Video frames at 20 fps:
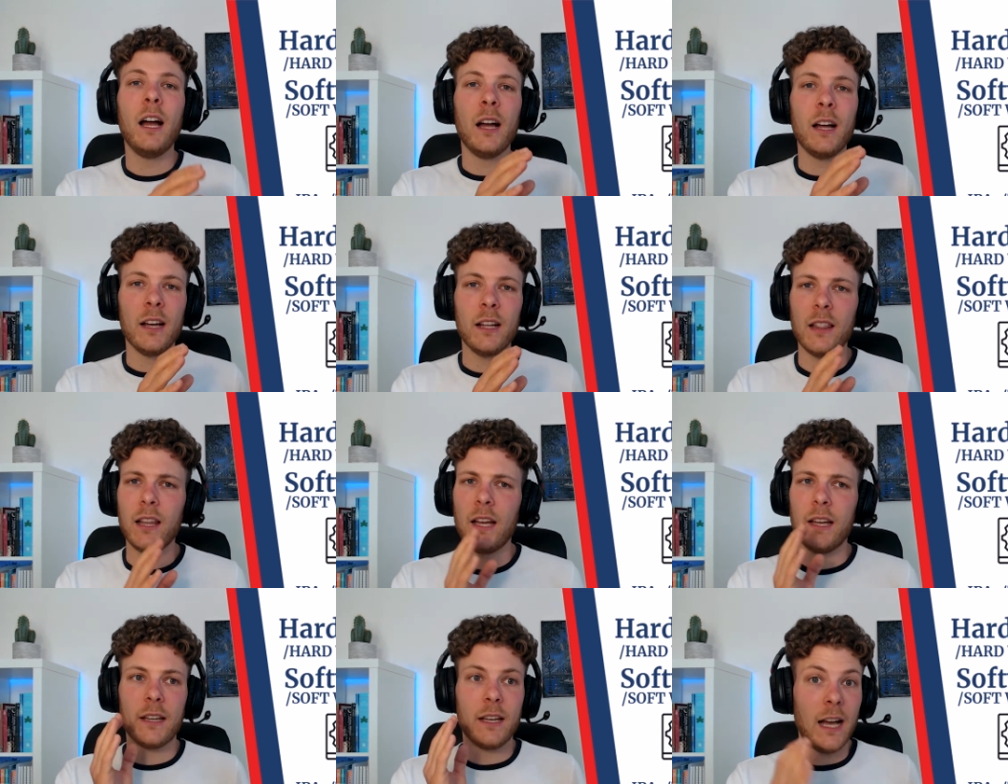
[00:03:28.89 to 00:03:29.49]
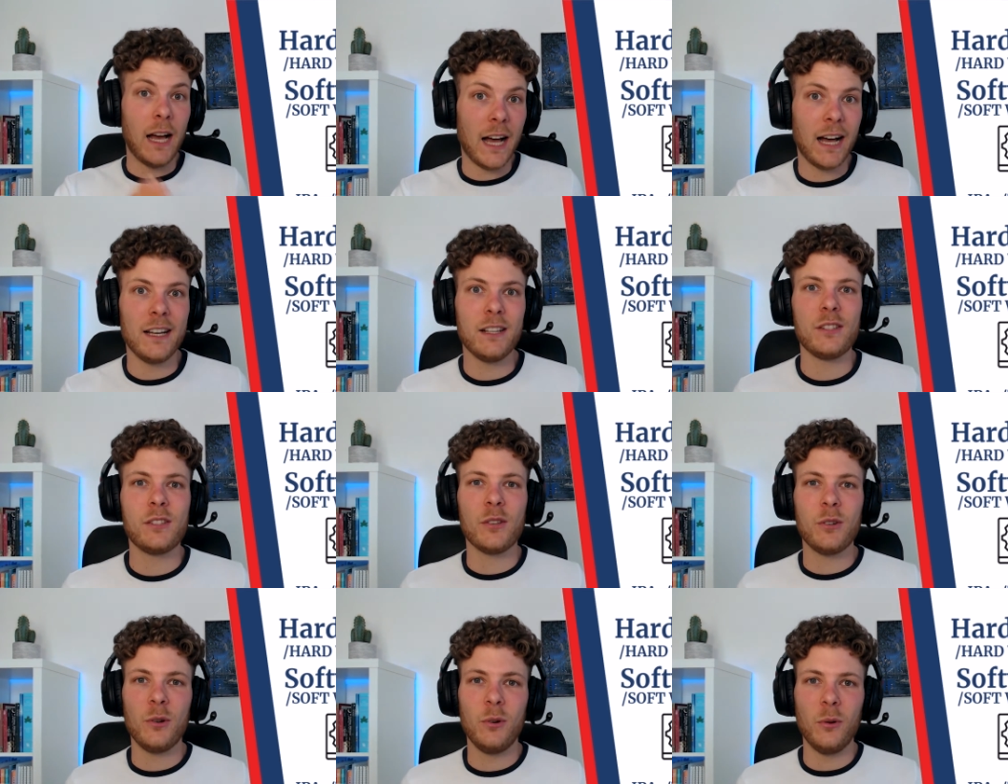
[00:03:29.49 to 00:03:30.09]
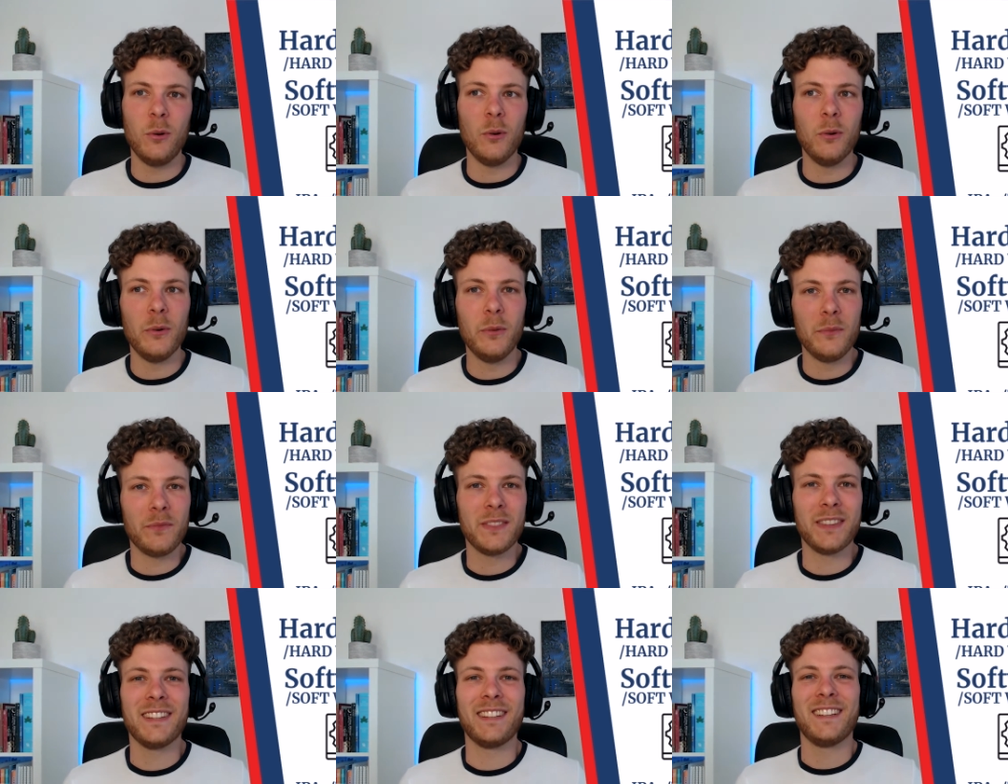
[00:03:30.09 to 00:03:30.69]
like high school,
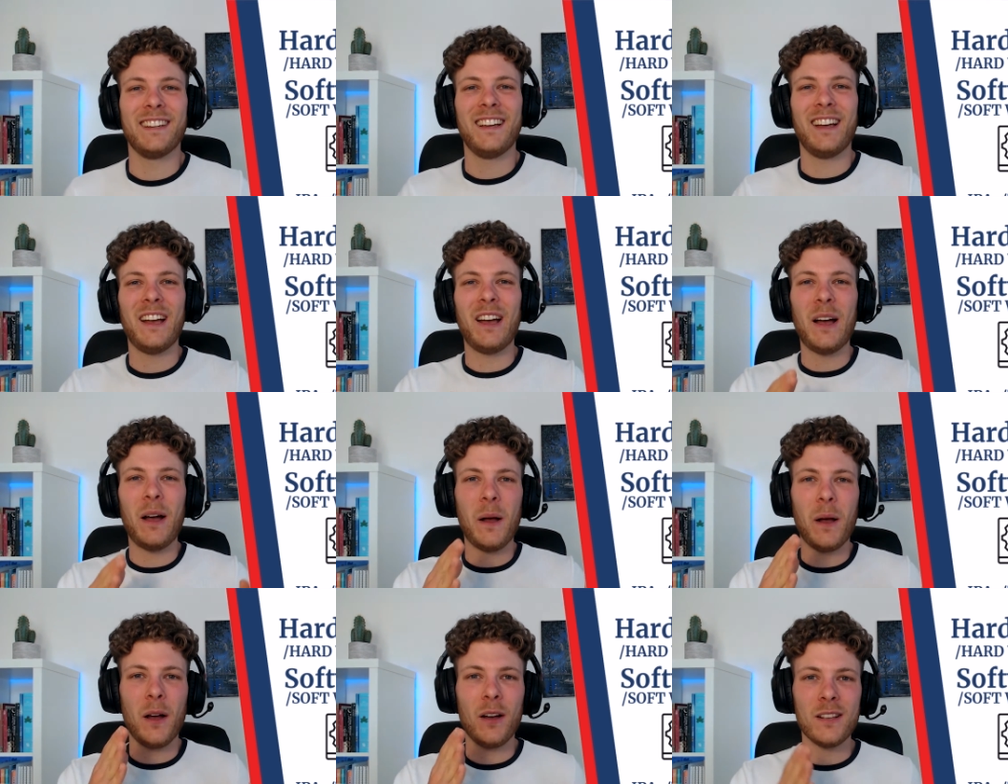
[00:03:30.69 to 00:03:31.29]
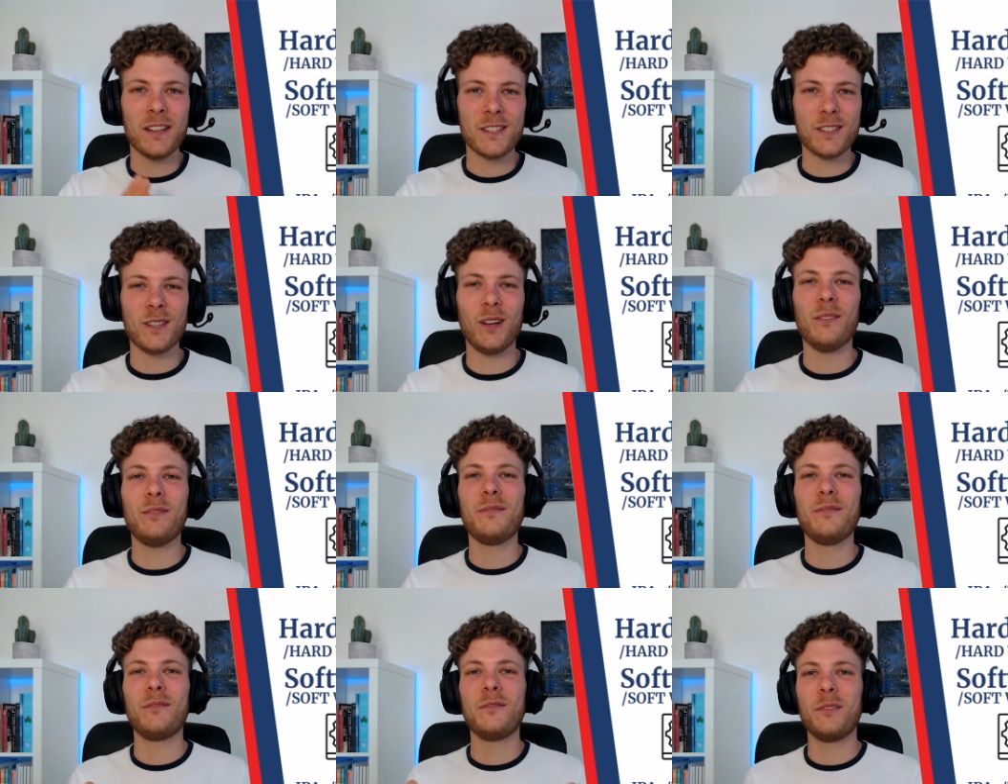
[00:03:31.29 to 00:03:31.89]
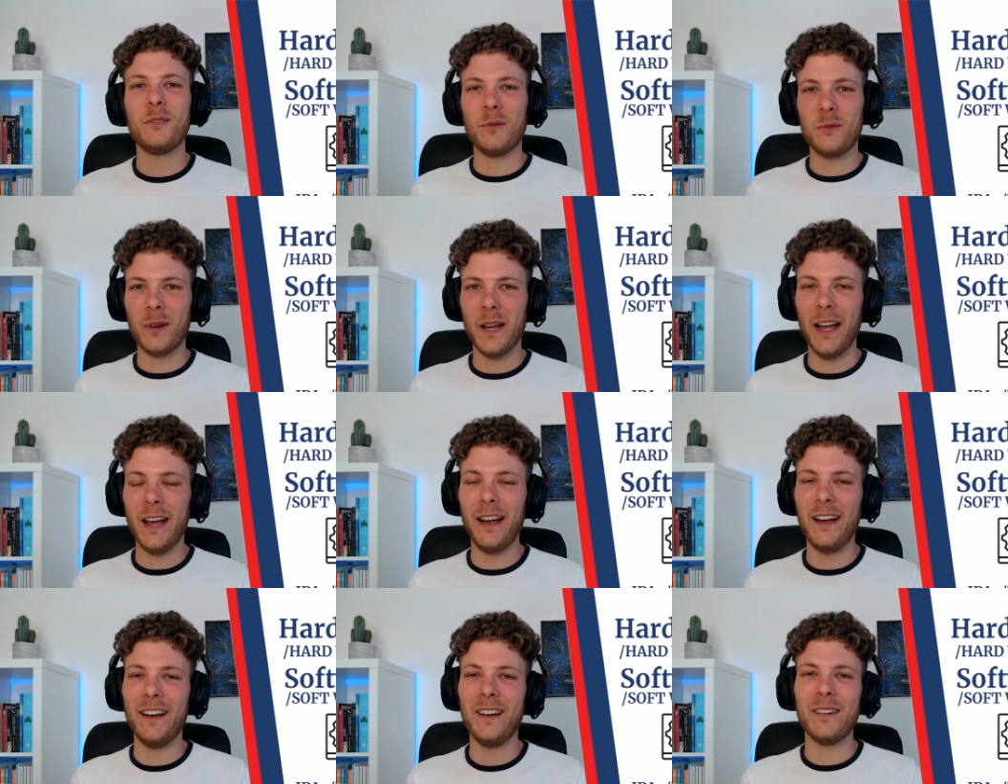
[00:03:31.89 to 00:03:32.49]

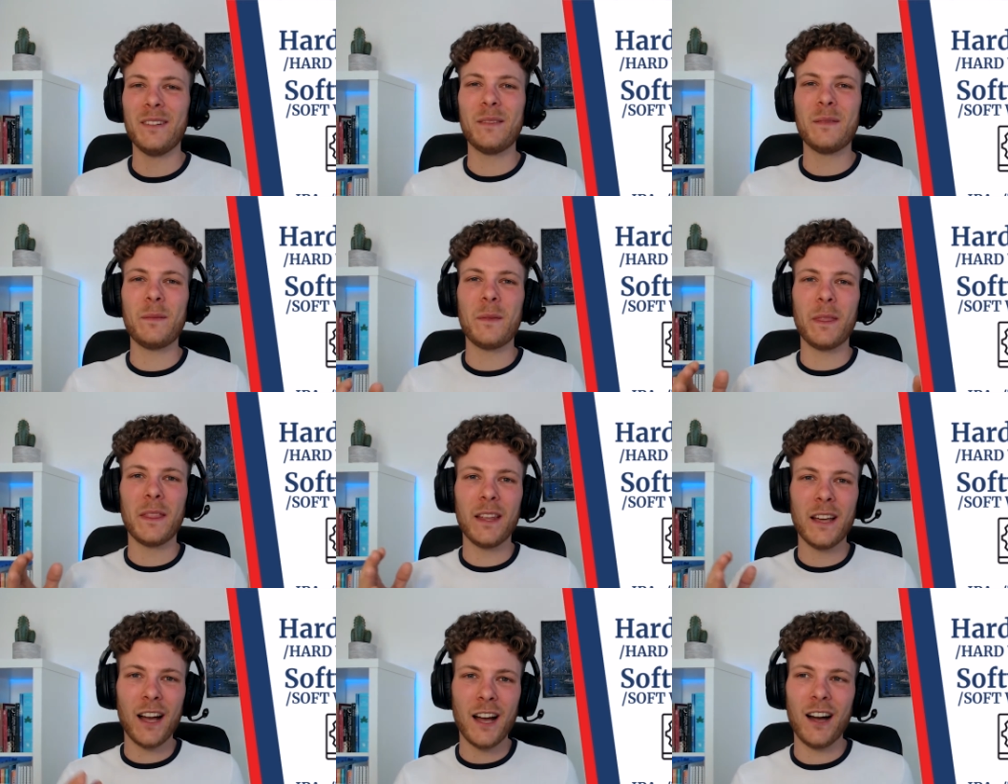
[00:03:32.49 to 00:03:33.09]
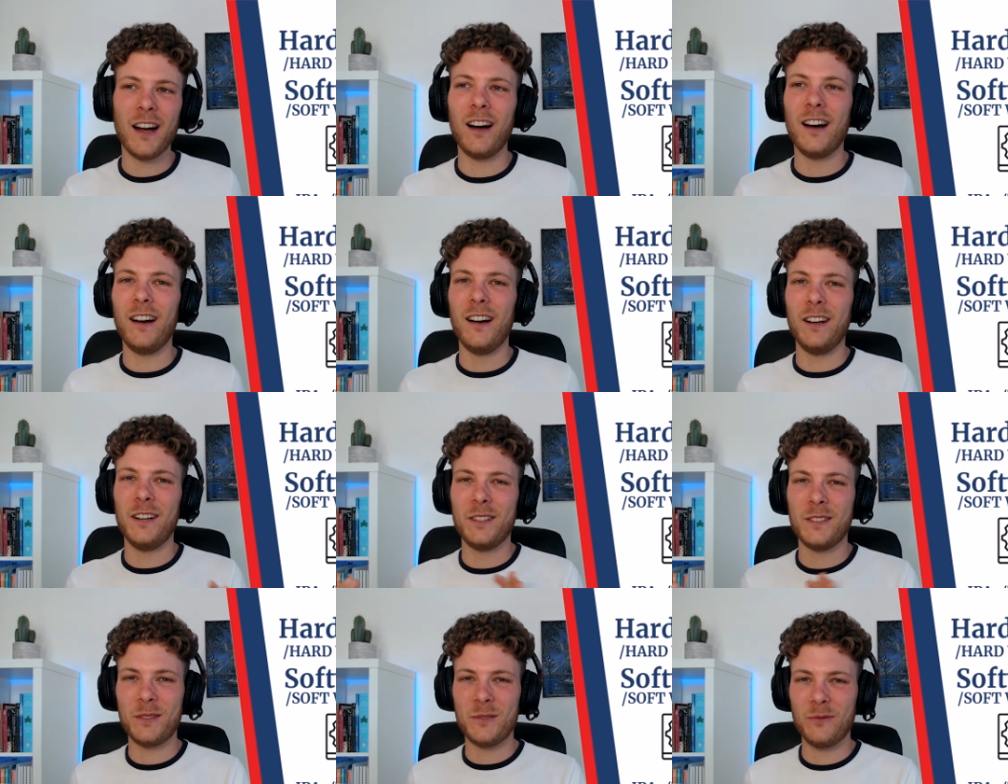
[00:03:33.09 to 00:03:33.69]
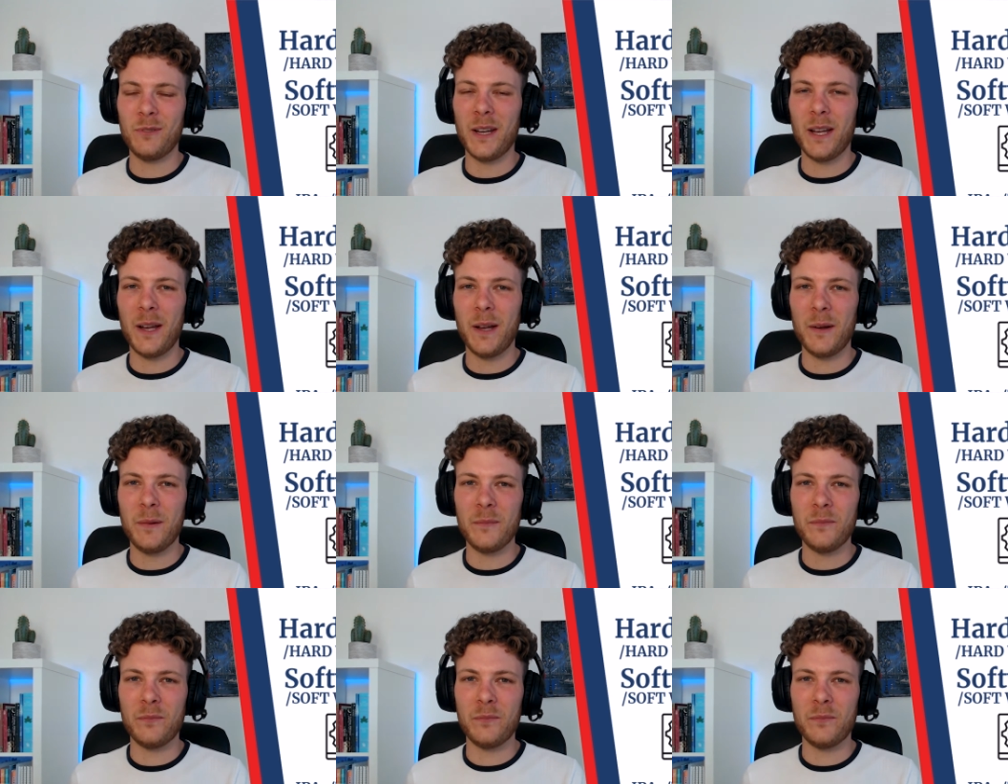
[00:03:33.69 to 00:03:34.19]
software, hardware.